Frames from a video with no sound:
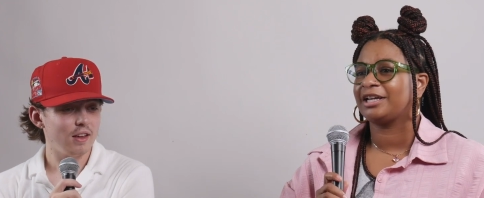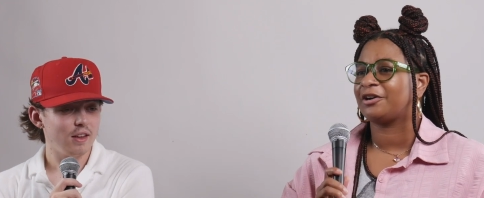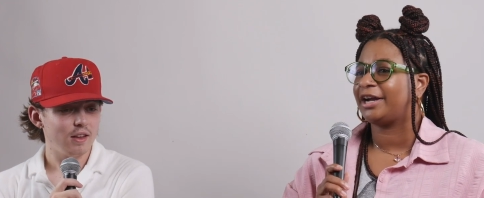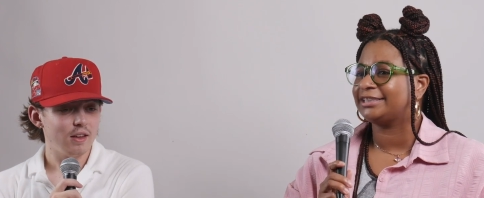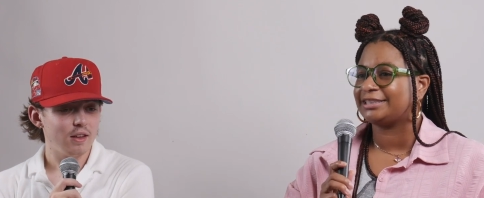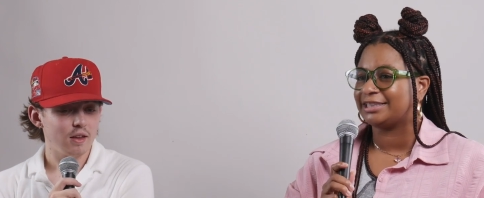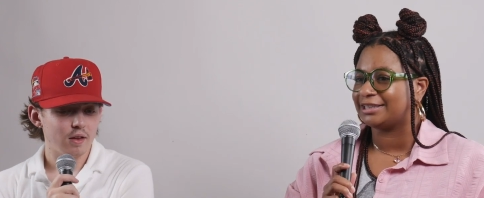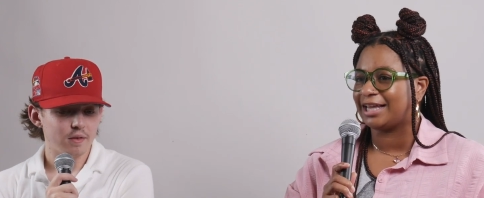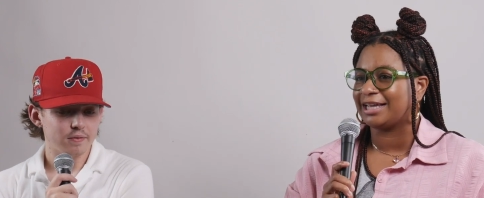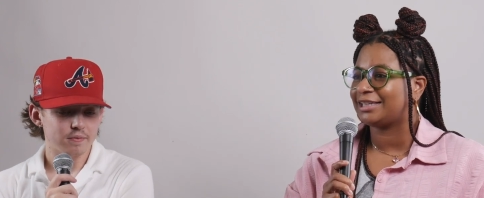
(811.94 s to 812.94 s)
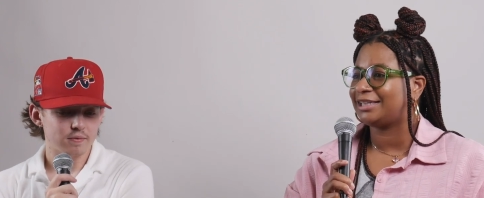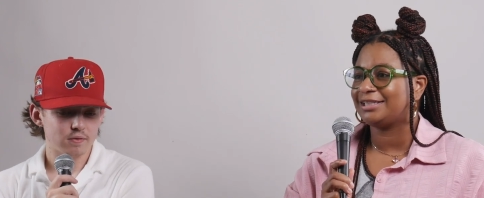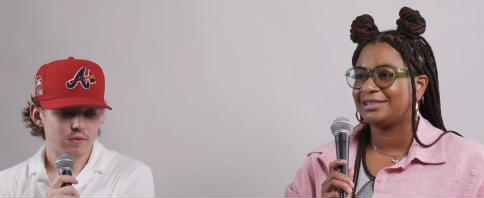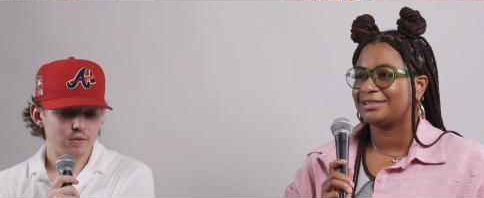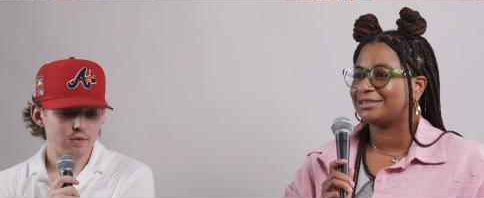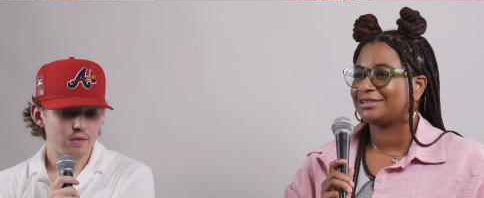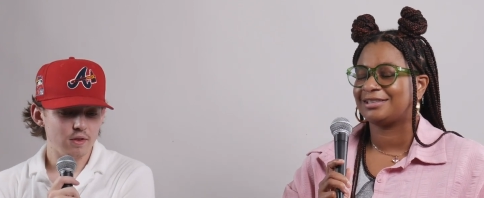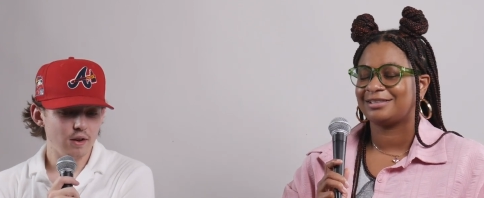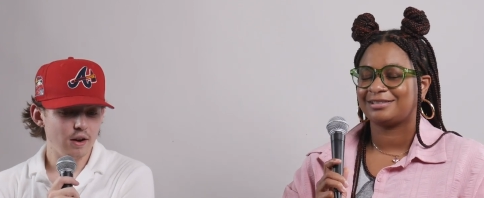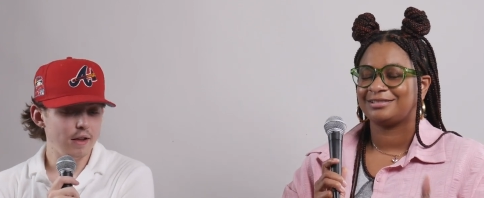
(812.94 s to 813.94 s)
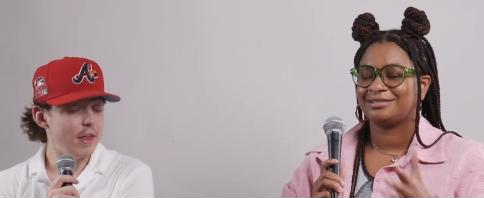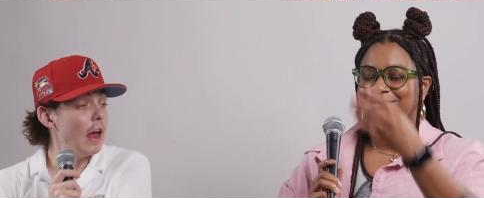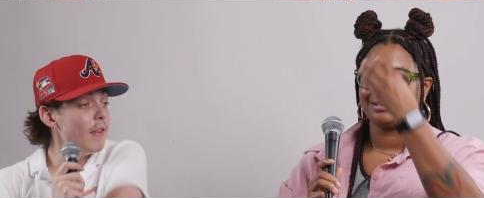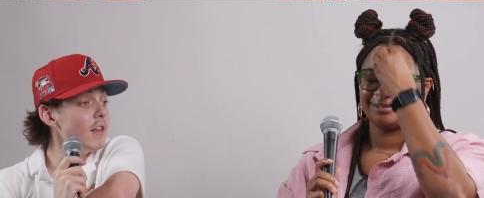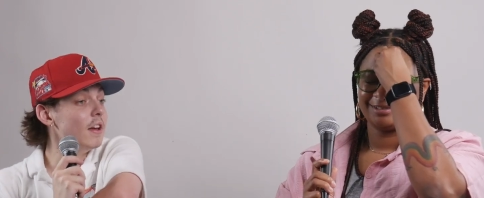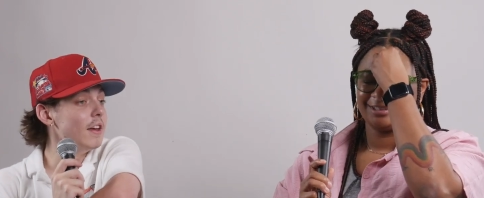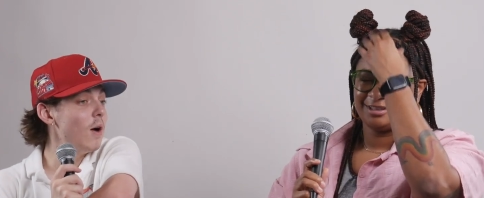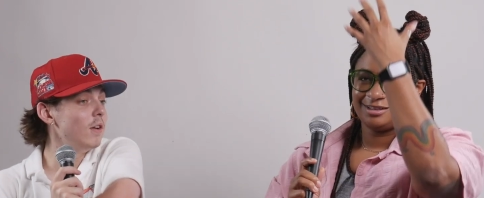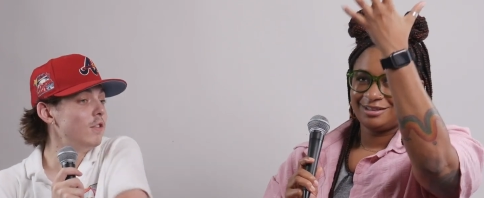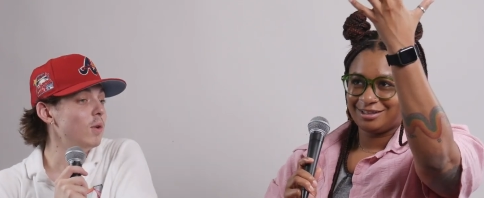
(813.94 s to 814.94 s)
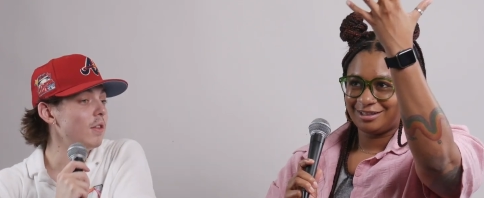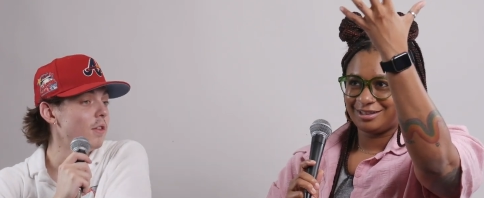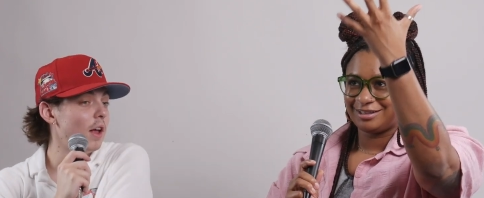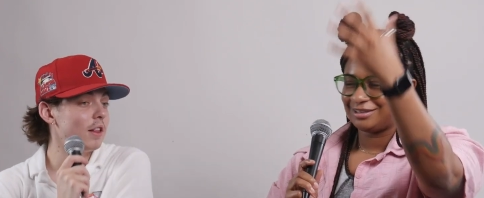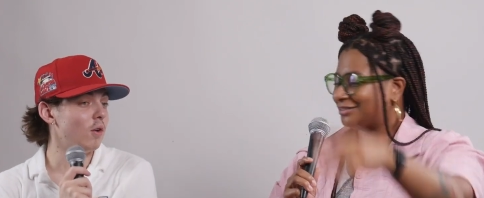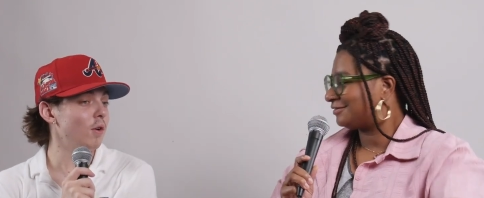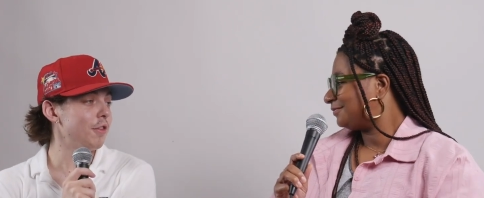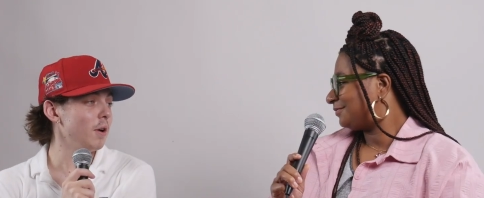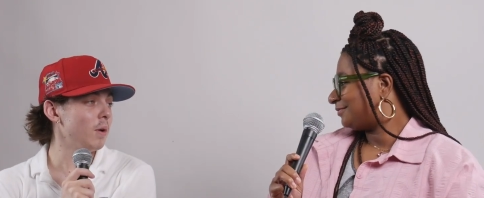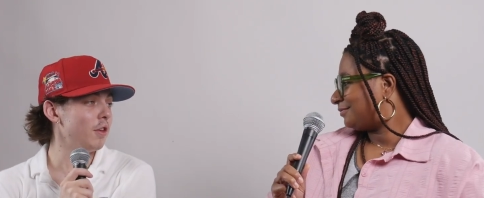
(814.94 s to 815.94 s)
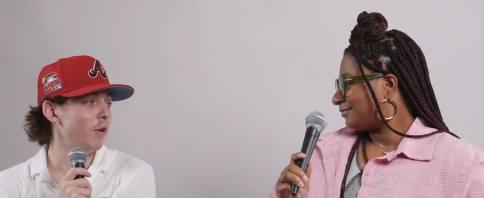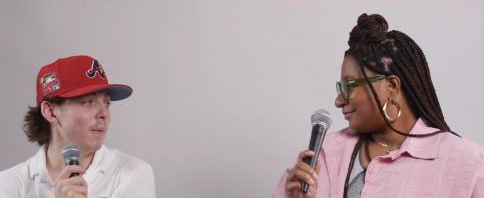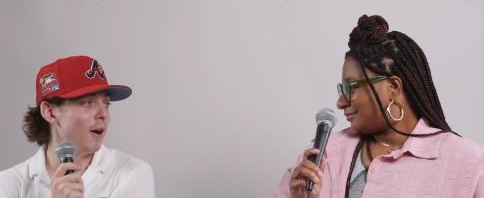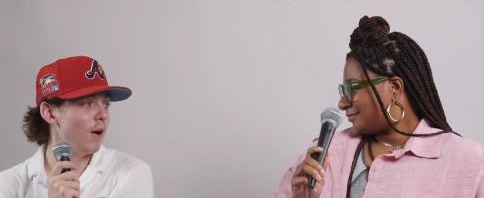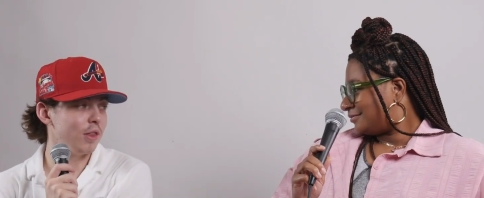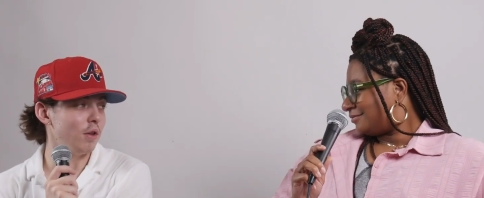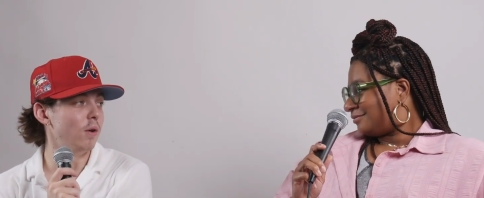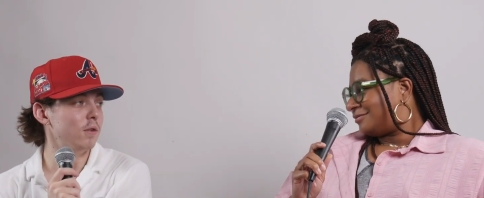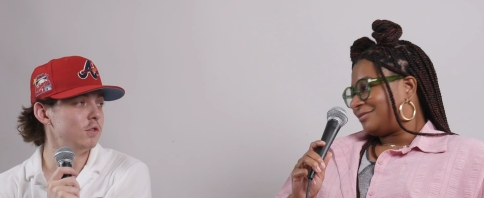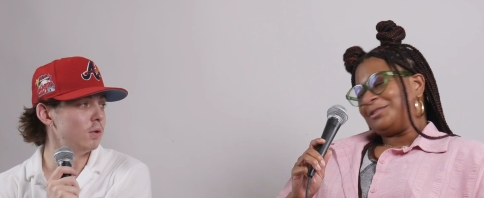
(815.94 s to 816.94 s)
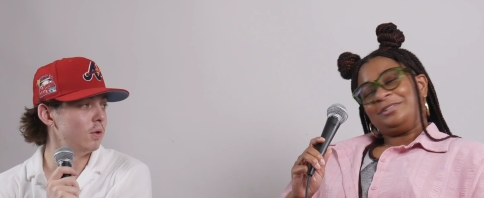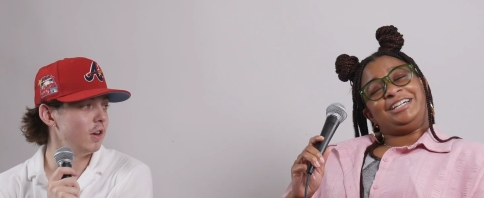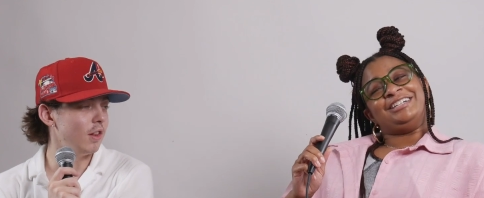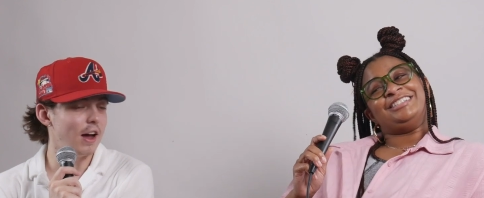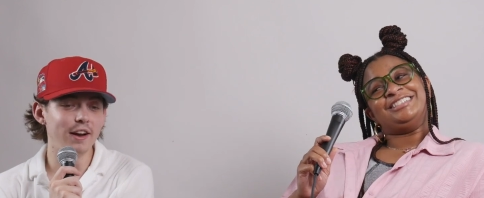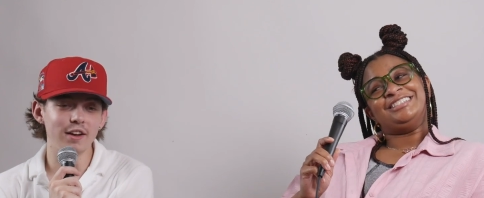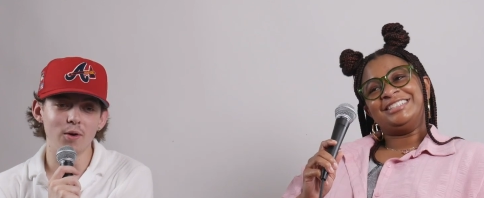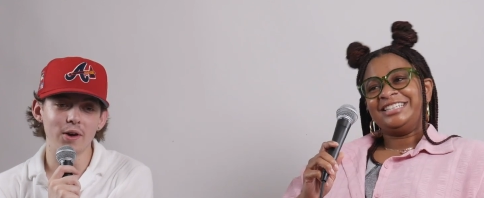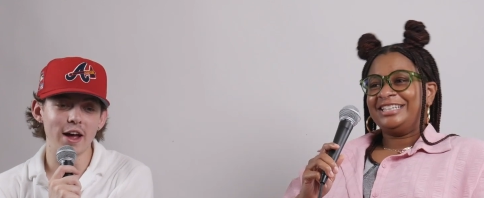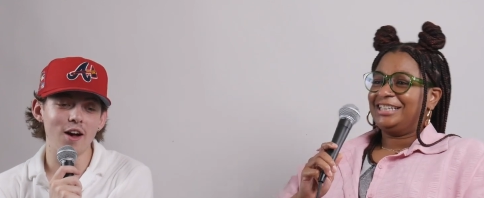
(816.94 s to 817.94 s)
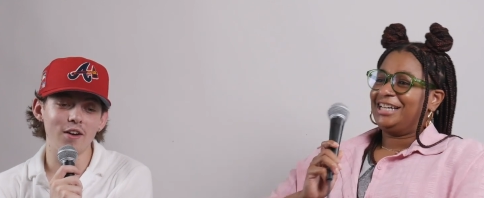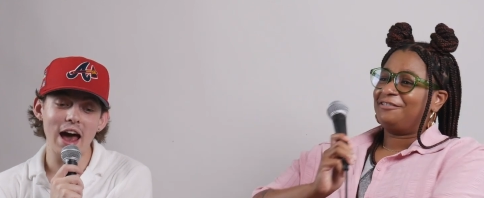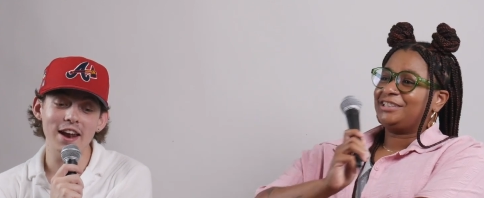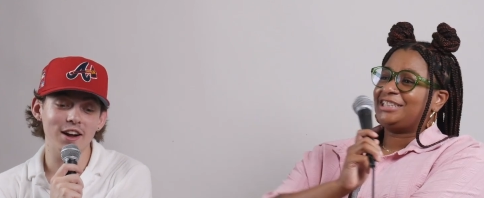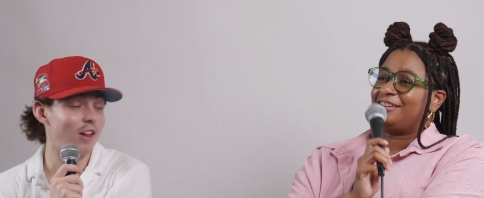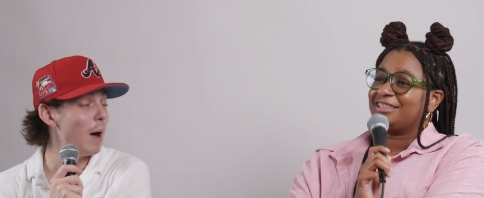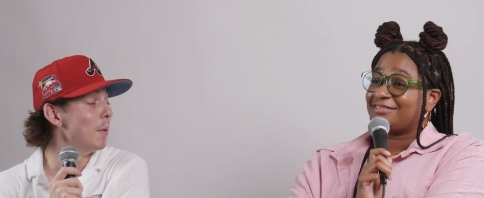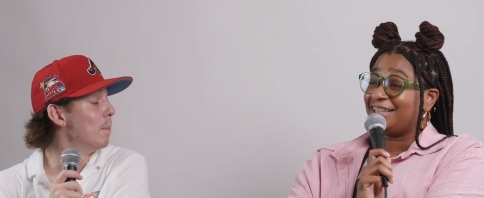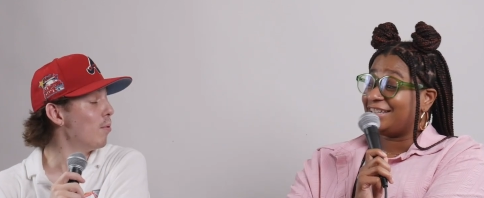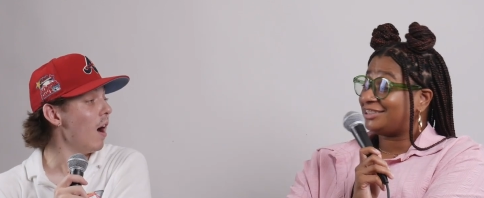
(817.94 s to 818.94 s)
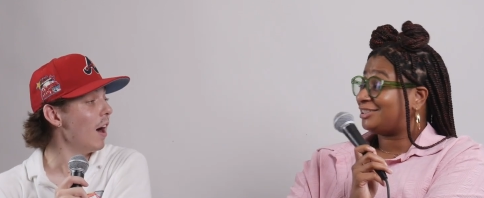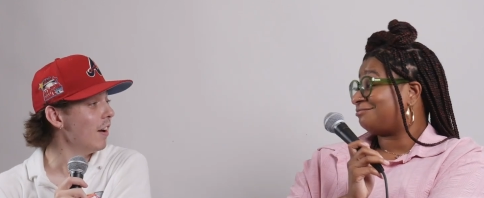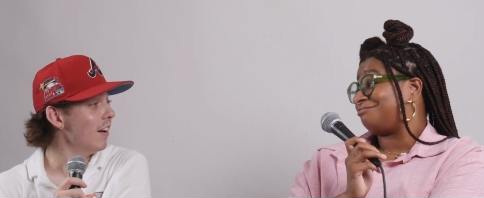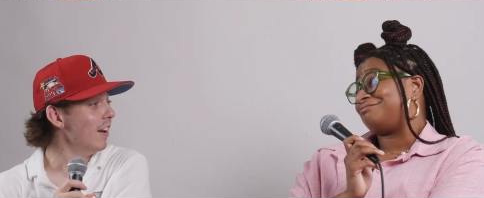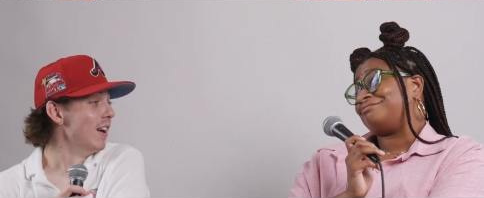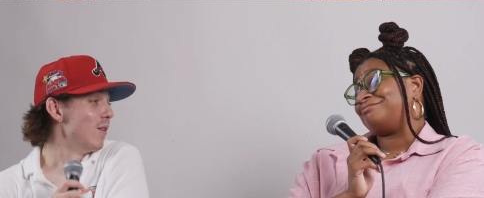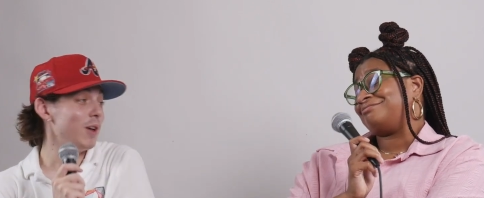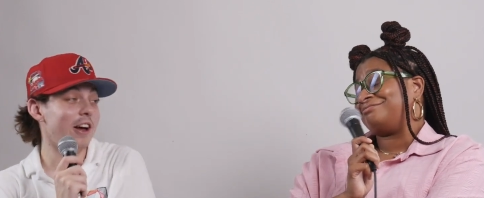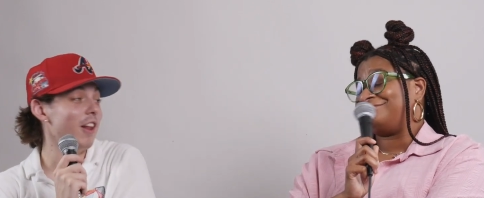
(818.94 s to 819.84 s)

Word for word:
Speaker 1: crazy. Like he and
Speaker 2: then, and, then, and now he's doing like the whole thing with Homer with the whole jewelry Woo! line going out. I Had wish I was rich. Prada, with